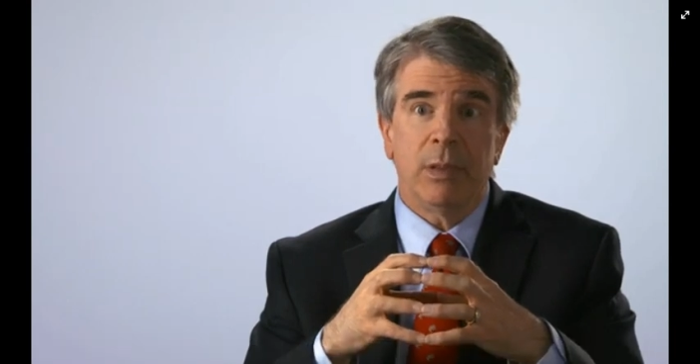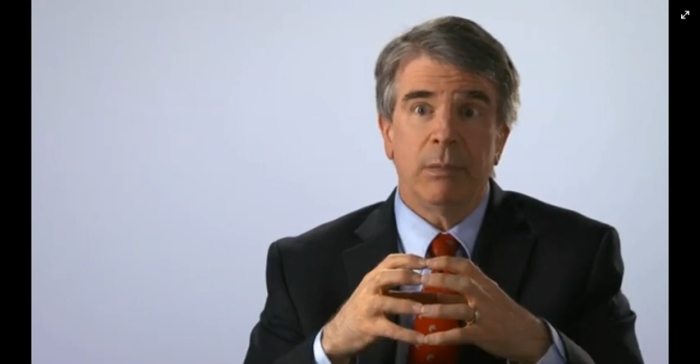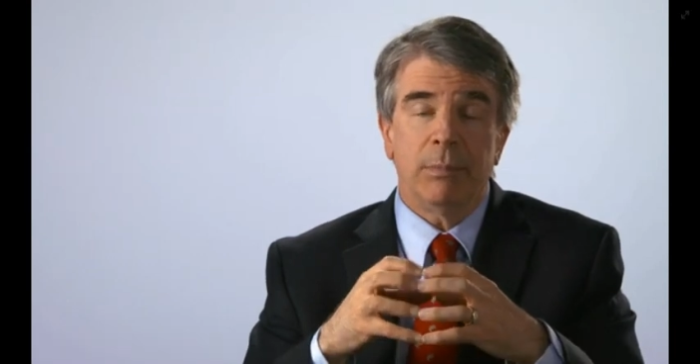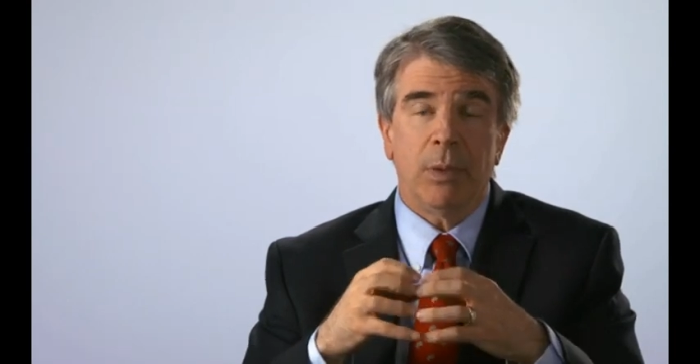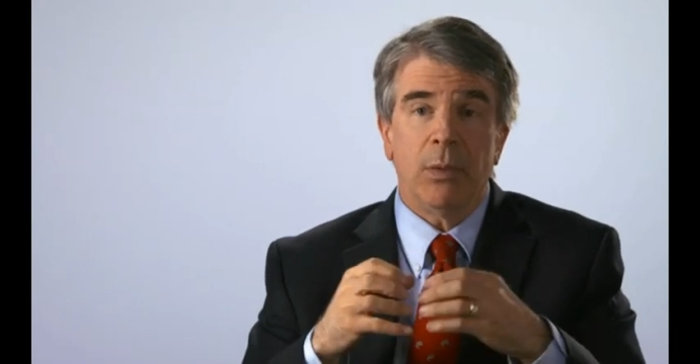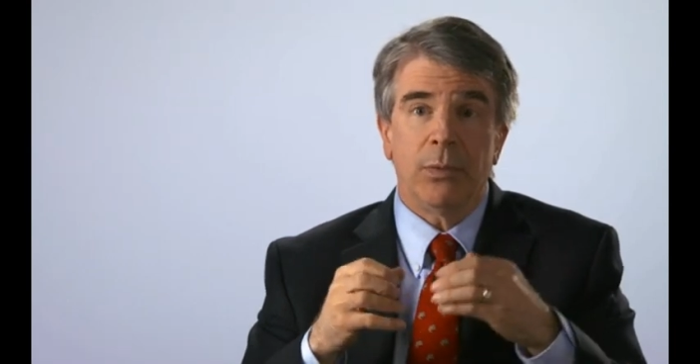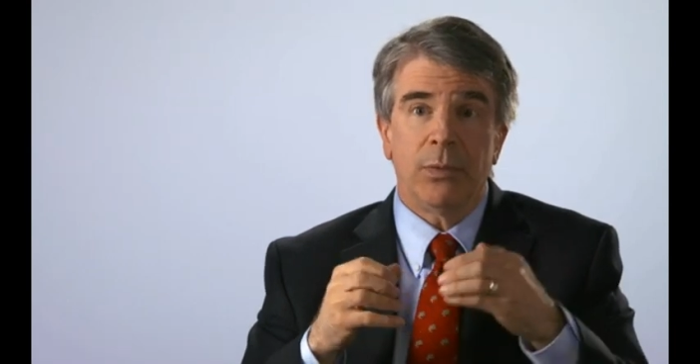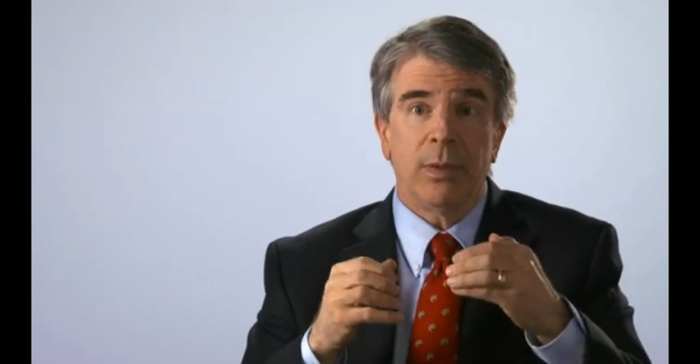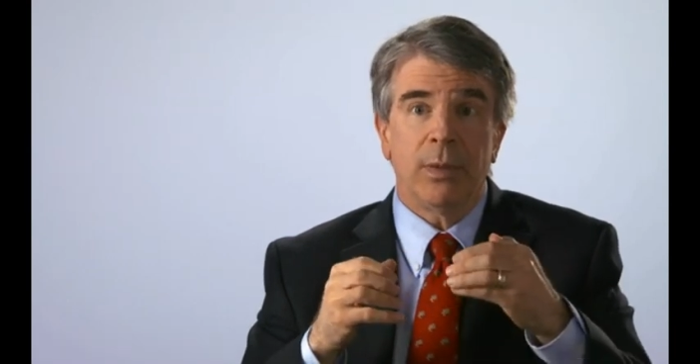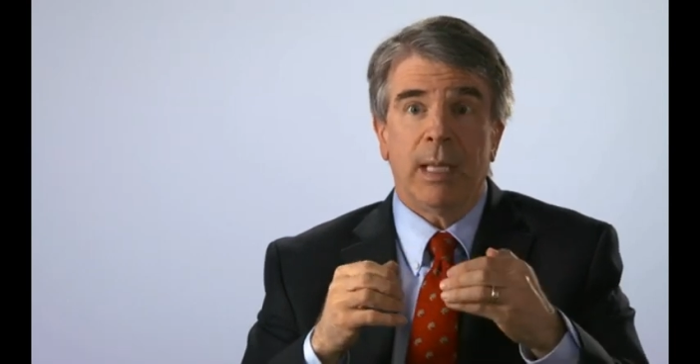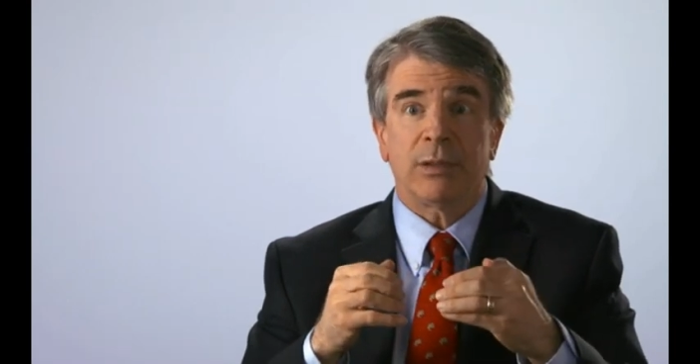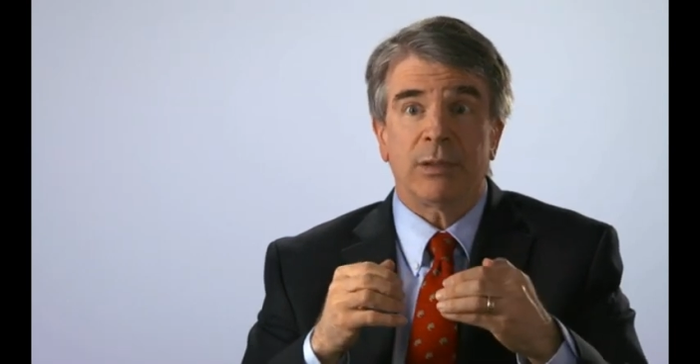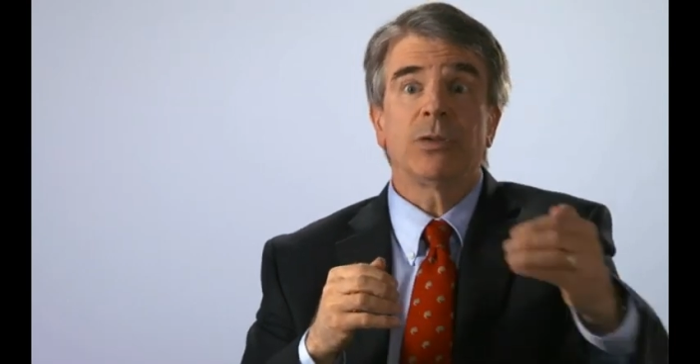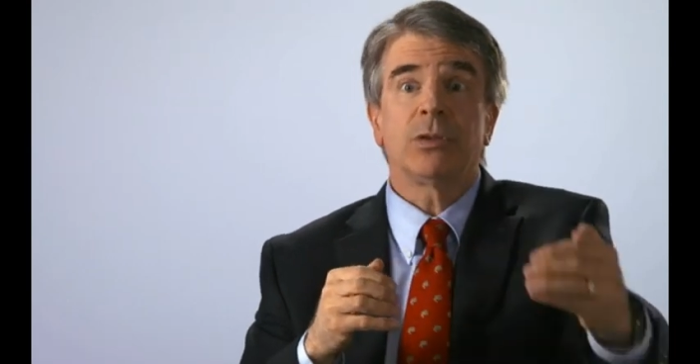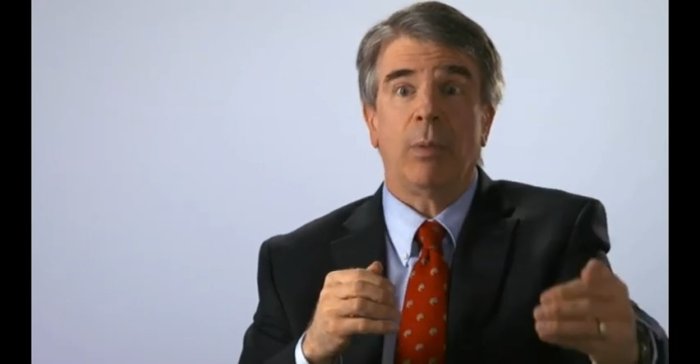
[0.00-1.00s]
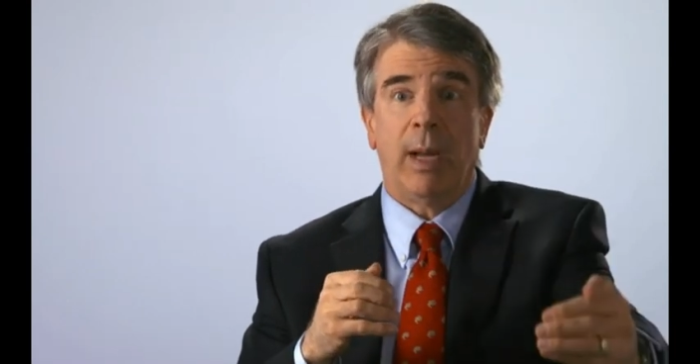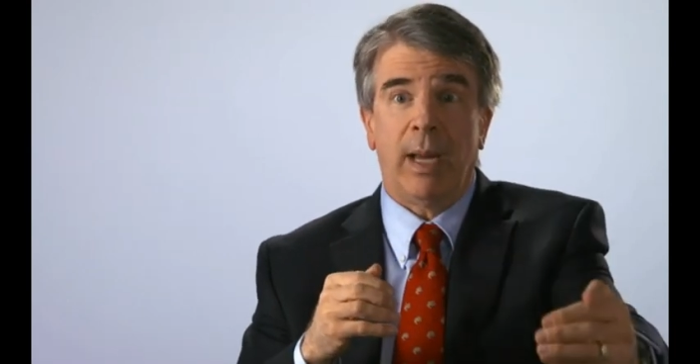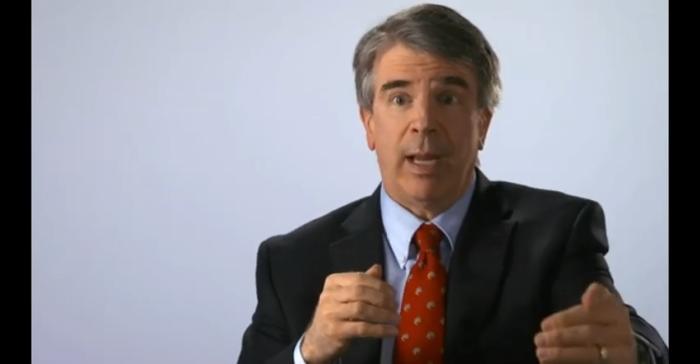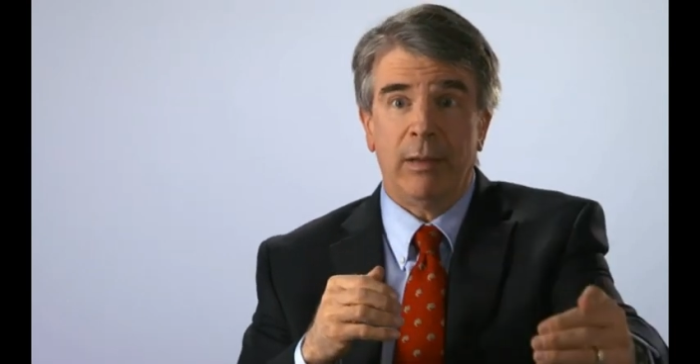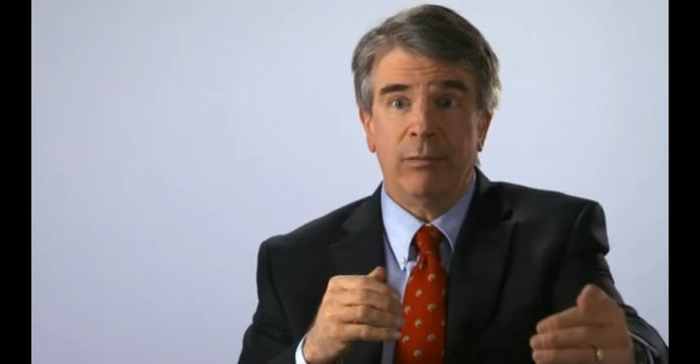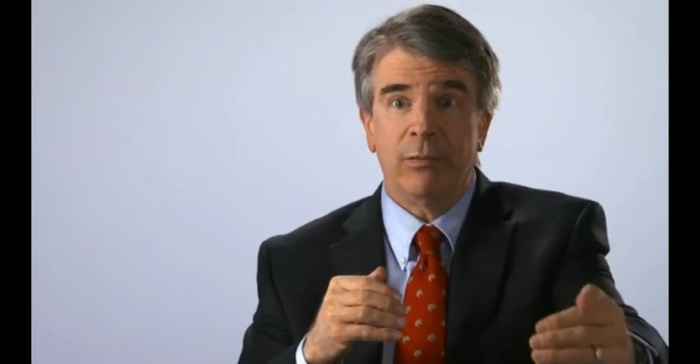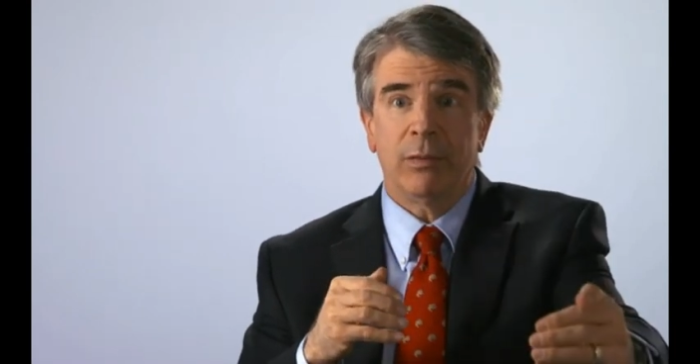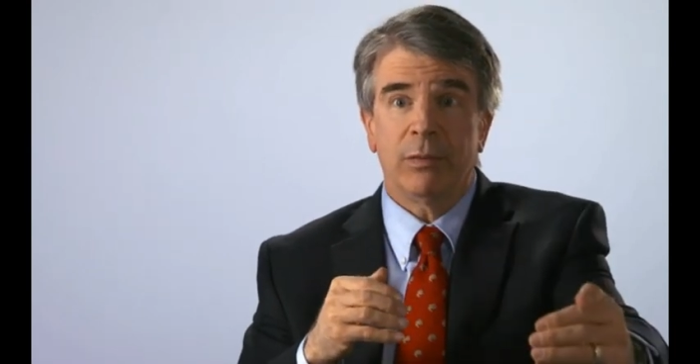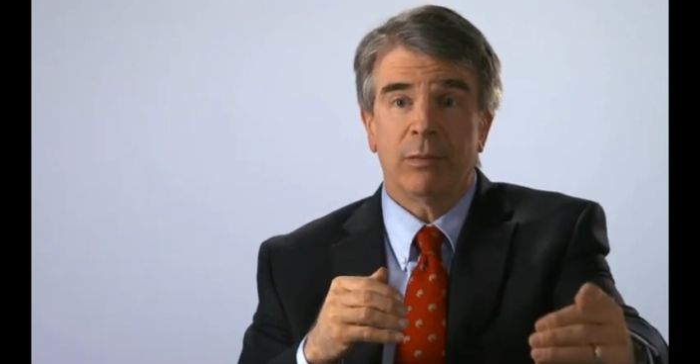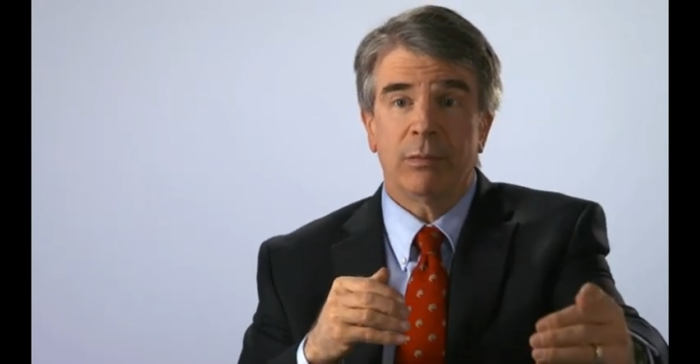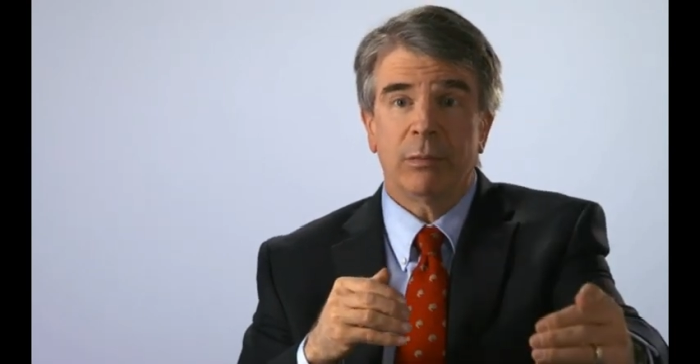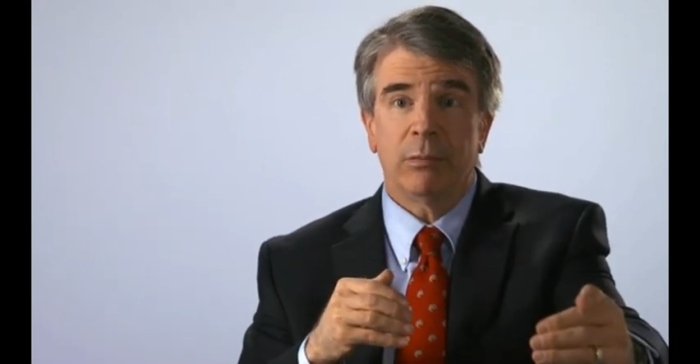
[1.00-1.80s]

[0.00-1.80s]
both as a first wave,